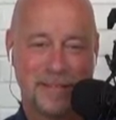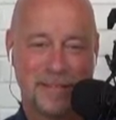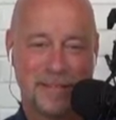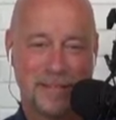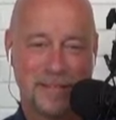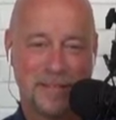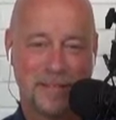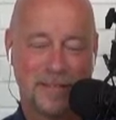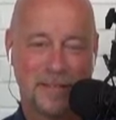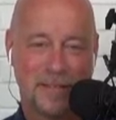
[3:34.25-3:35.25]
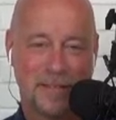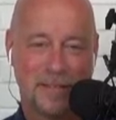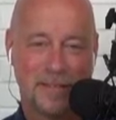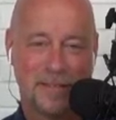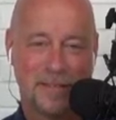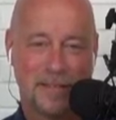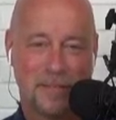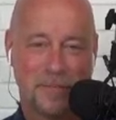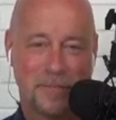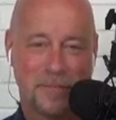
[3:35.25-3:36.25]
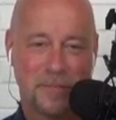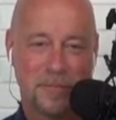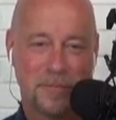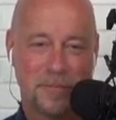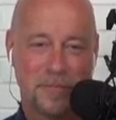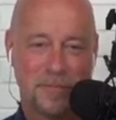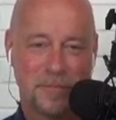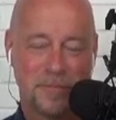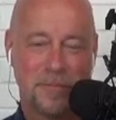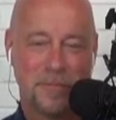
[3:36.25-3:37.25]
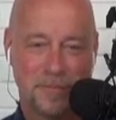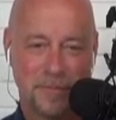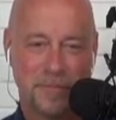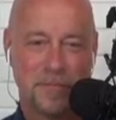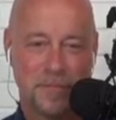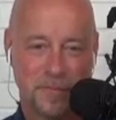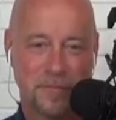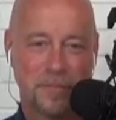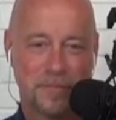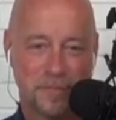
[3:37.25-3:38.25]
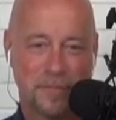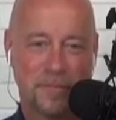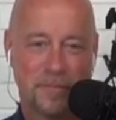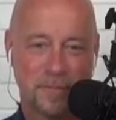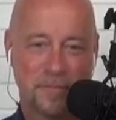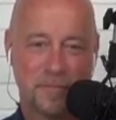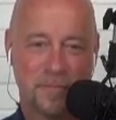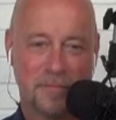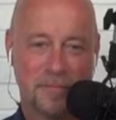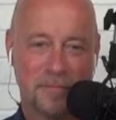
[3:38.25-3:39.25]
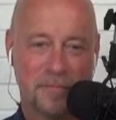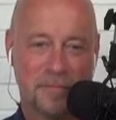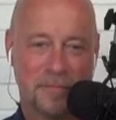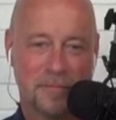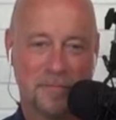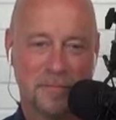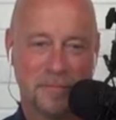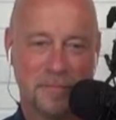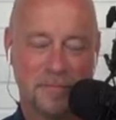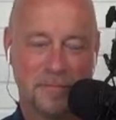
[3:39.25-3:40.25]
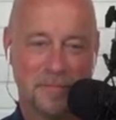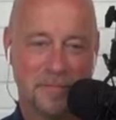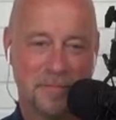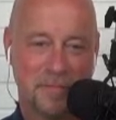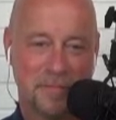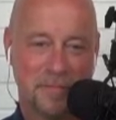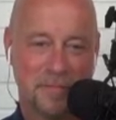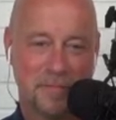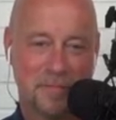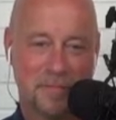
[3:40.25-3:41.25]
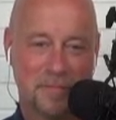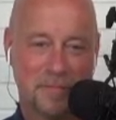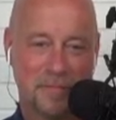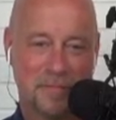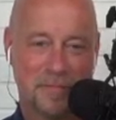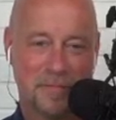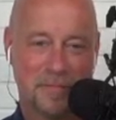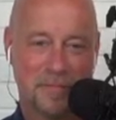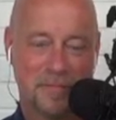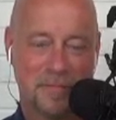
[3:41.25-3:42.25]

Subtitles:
No words are spoken by the person on screen.